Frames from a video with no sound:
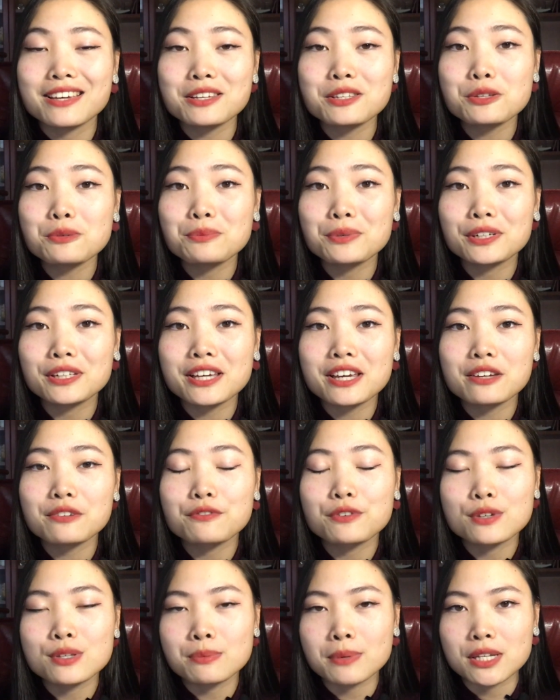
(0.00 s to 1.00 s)
Thanks to Brilliant
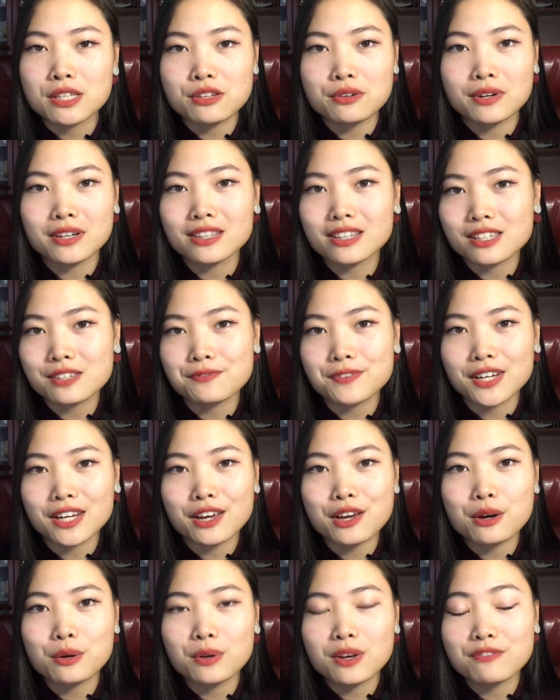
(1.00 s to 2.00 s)
for sponsoring this video.